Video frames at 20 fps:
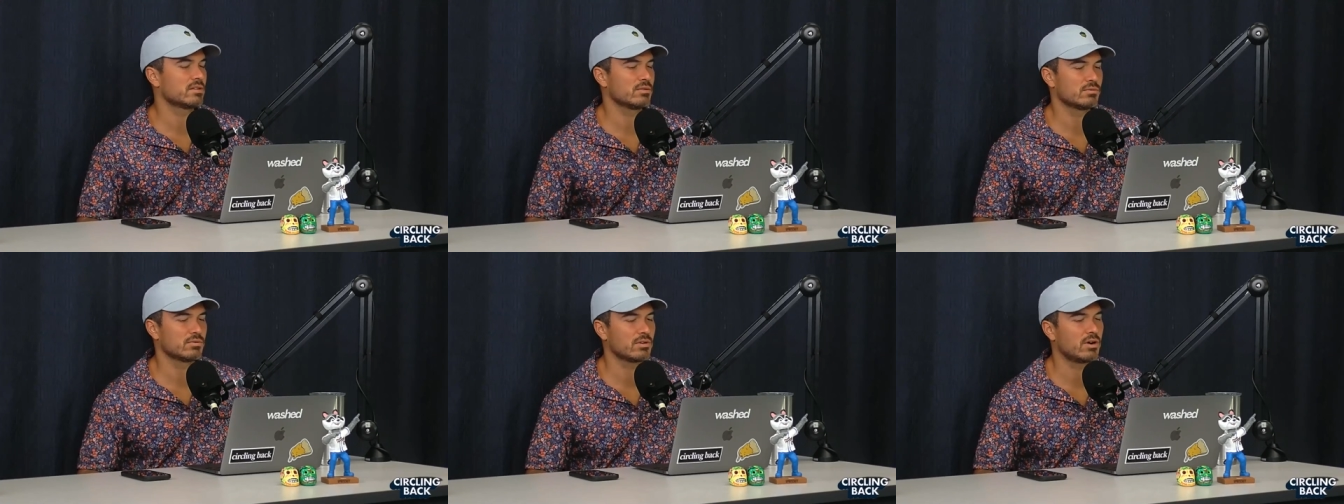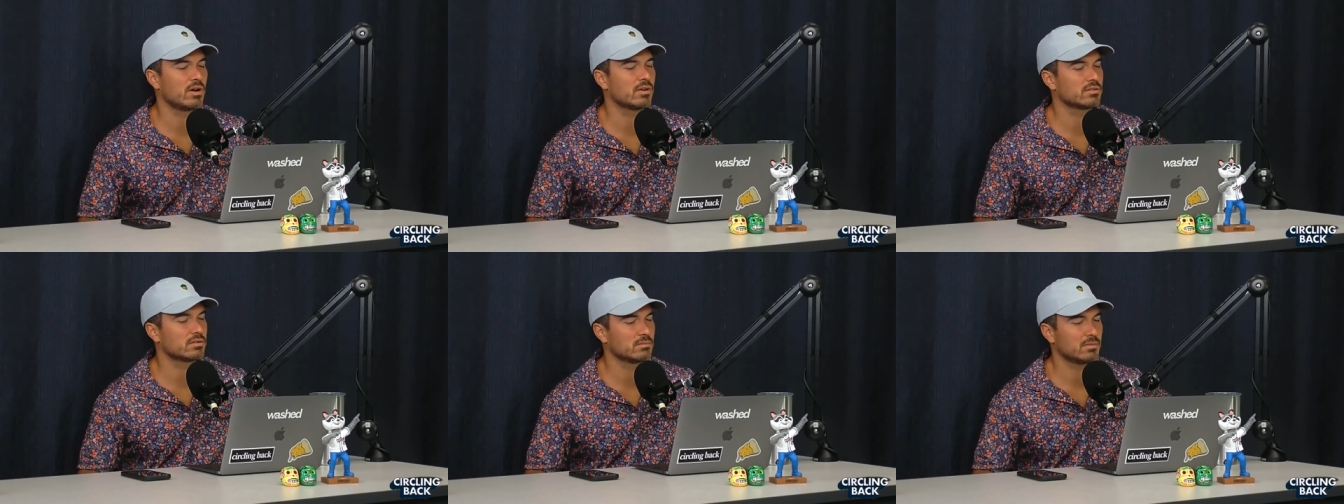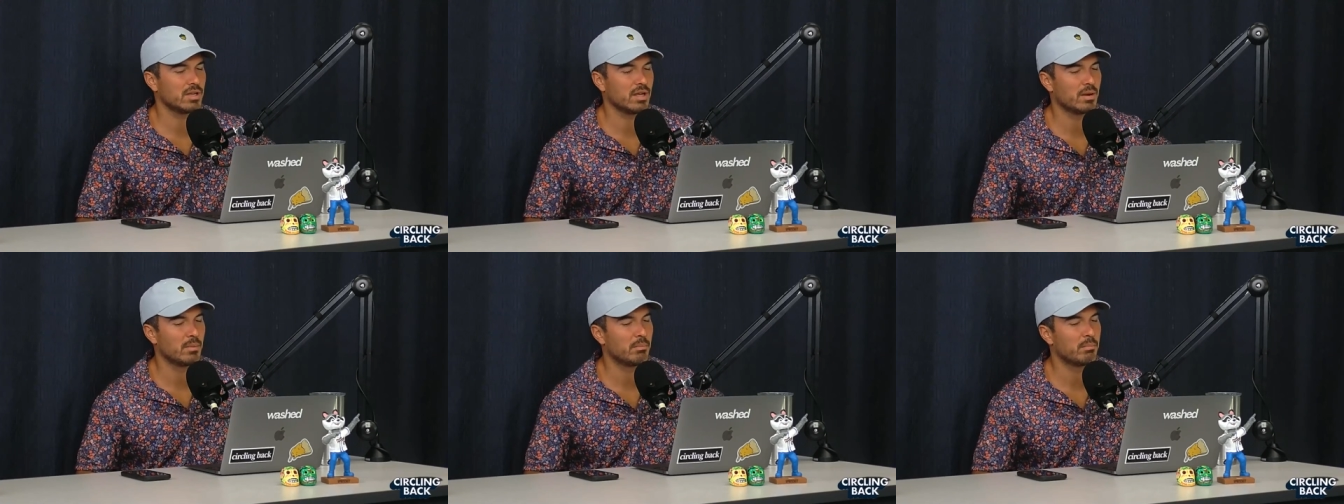It was awesome.
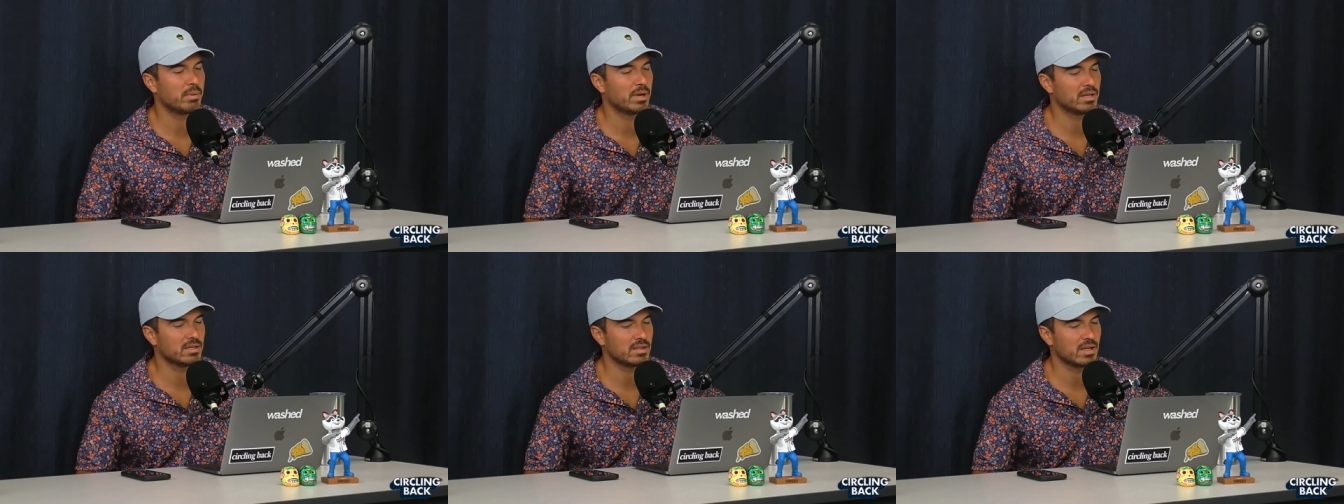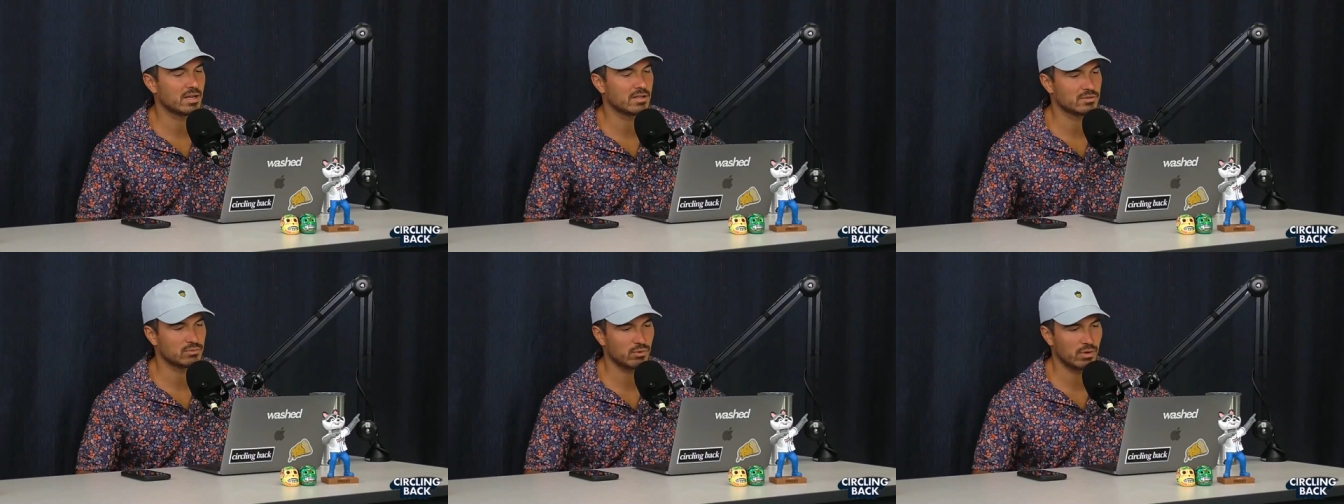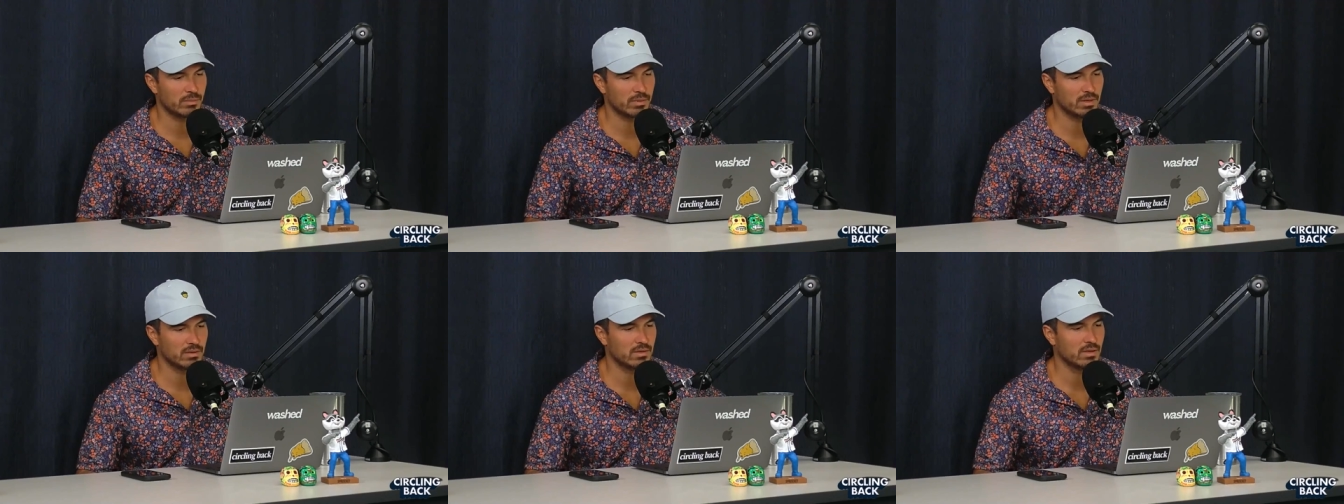He had a big day
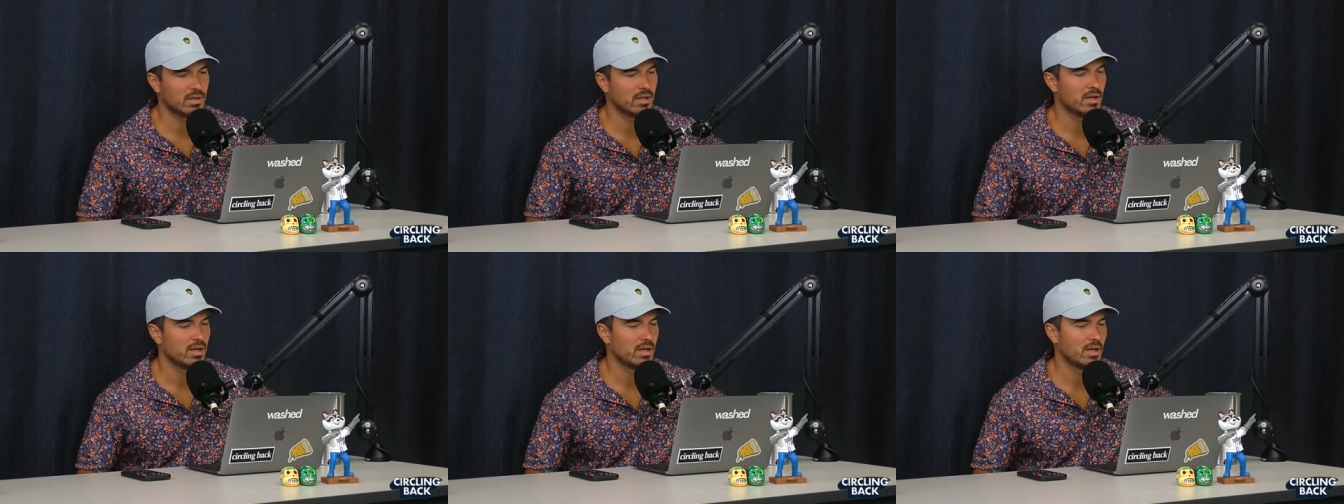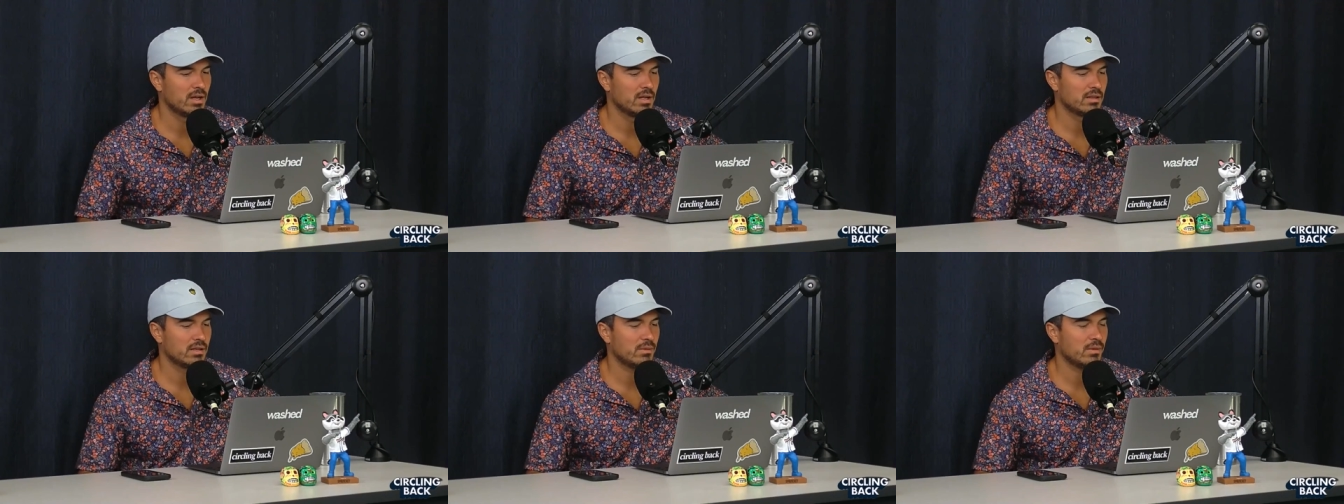swimming. Then we